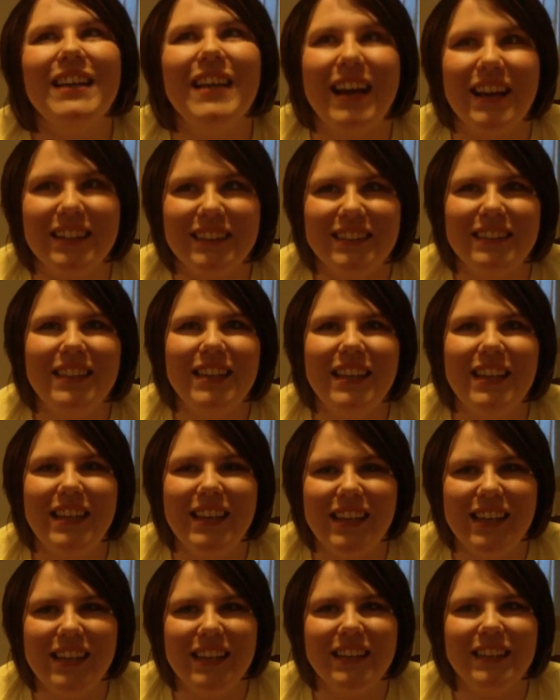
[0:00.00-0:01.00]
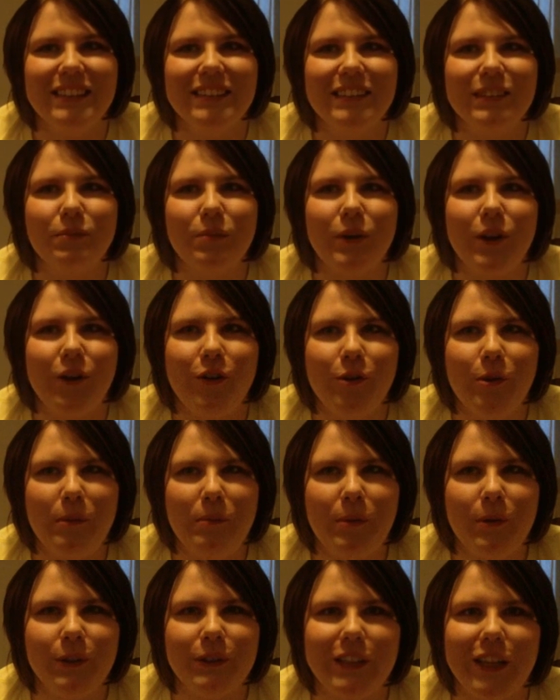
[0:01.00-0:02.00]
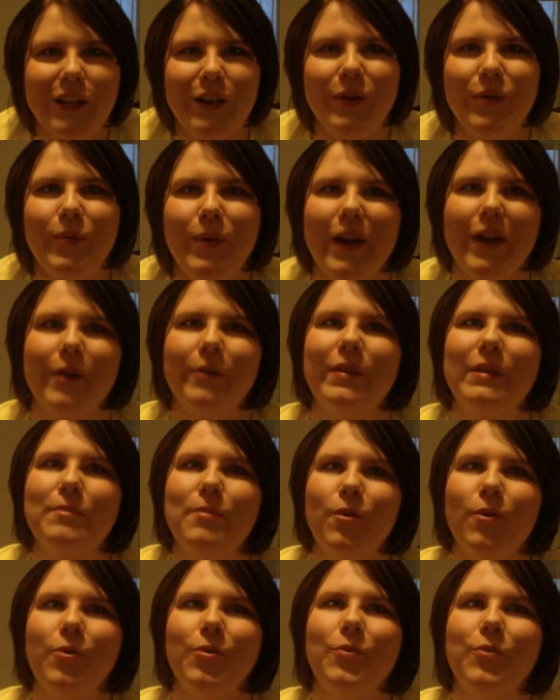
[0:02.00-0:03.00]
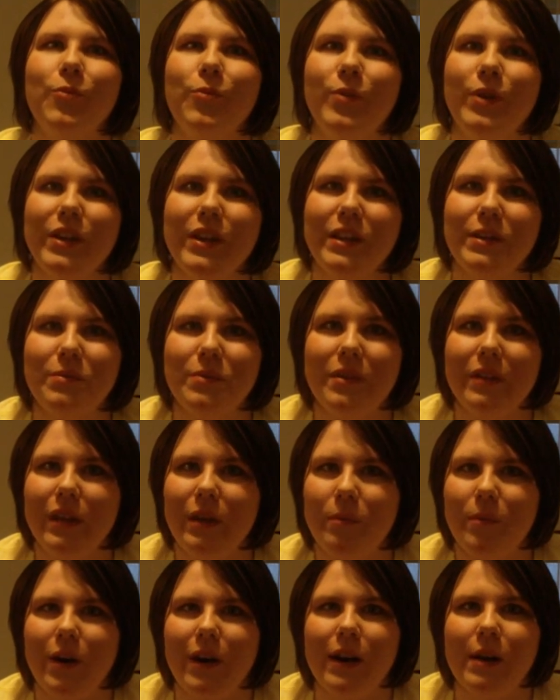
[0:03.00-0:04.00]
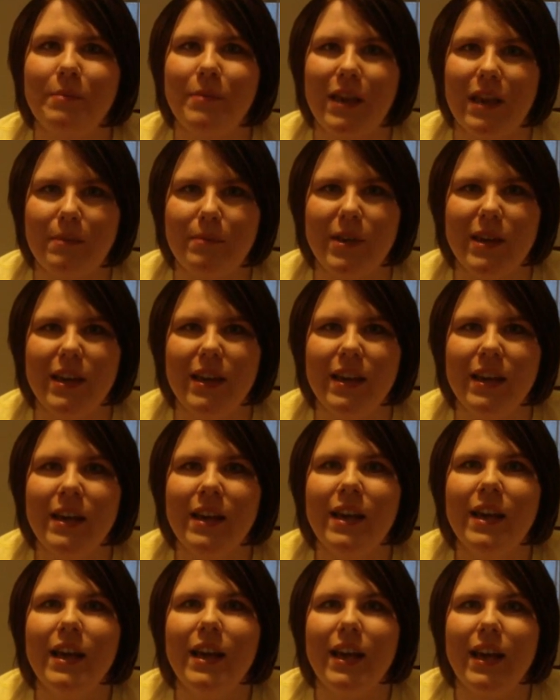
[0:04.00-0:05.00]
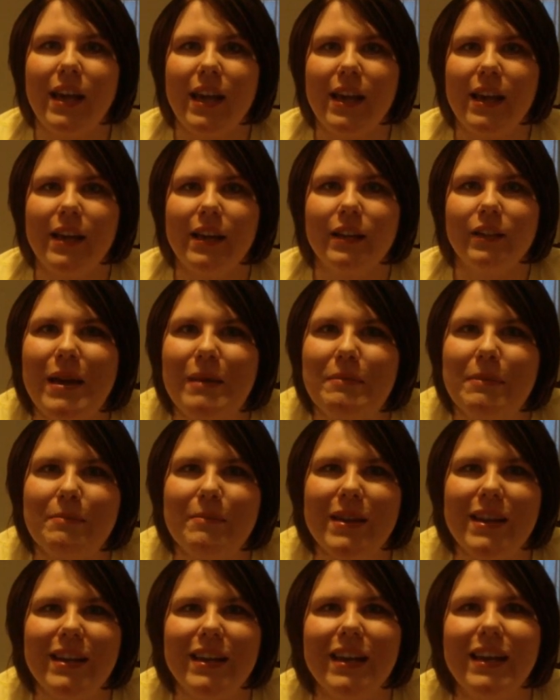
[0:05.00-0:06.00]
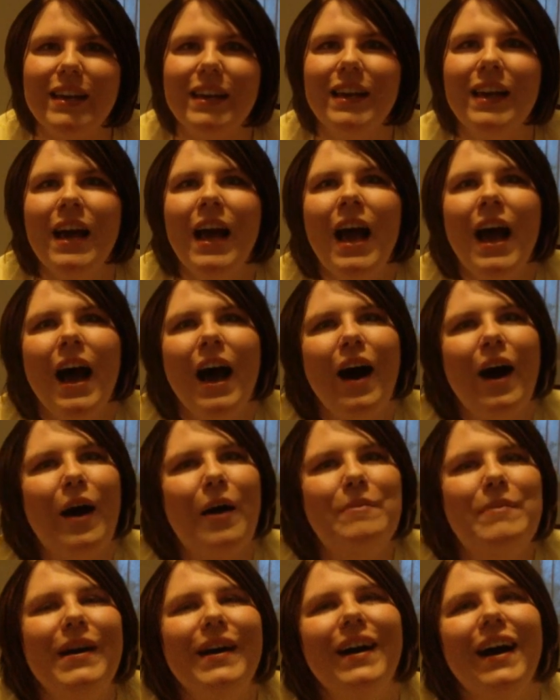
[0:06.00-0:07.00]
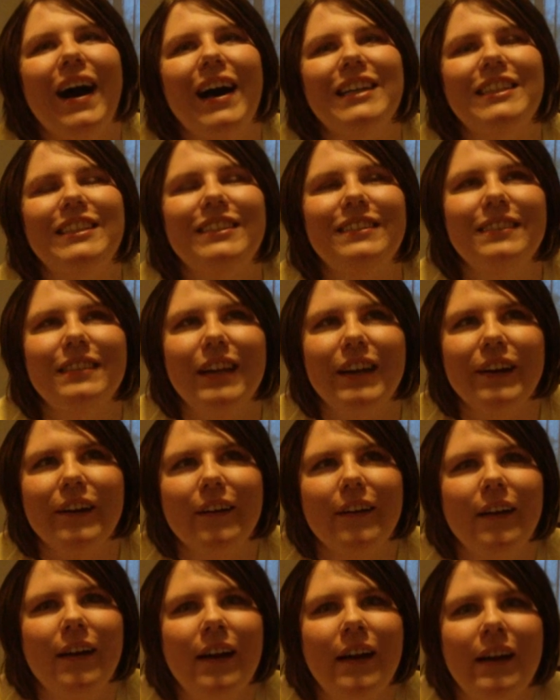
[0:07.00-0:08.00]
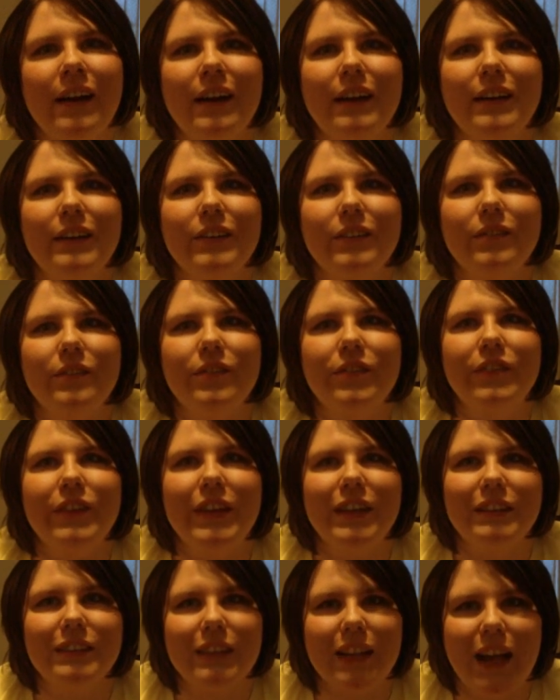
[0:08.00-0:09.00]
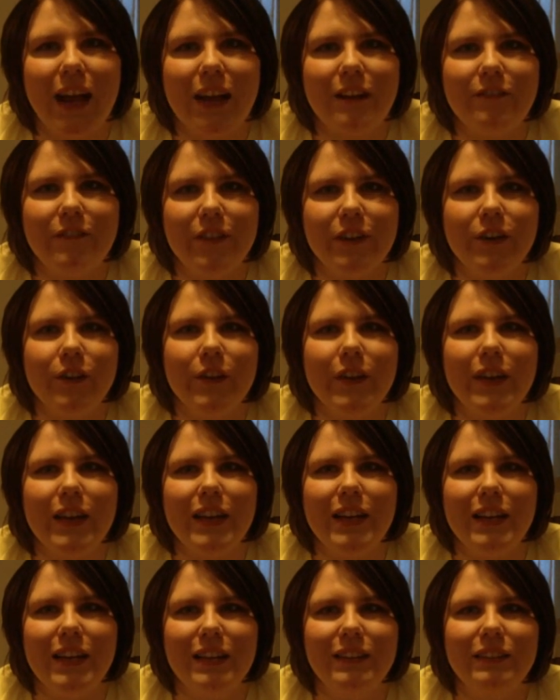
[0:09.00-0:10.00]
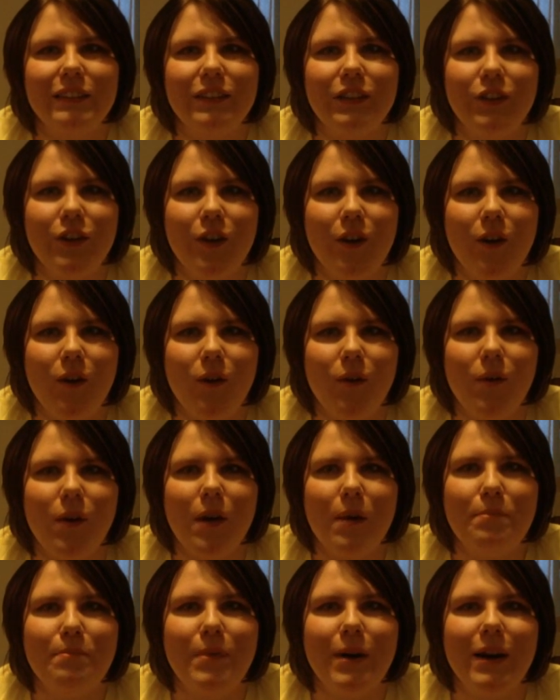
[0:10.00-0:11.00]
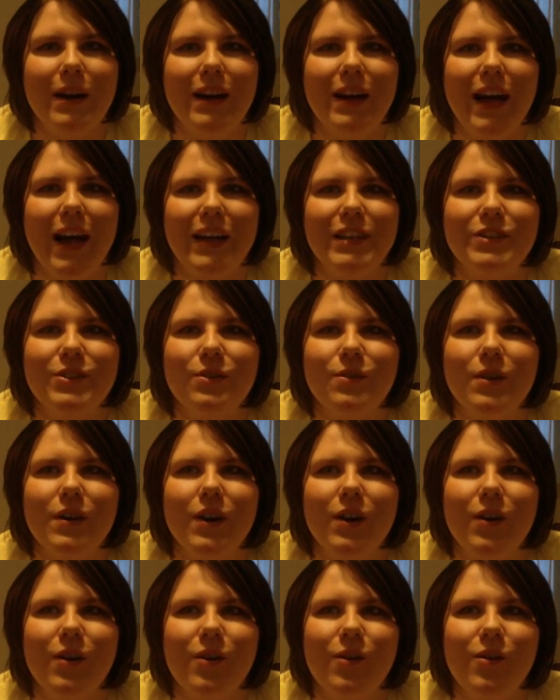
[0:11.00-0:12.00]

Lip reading: Yes, he is 100% aware. We both really want a baby. And baby making, I share things that I feel that he needs to know, but I don't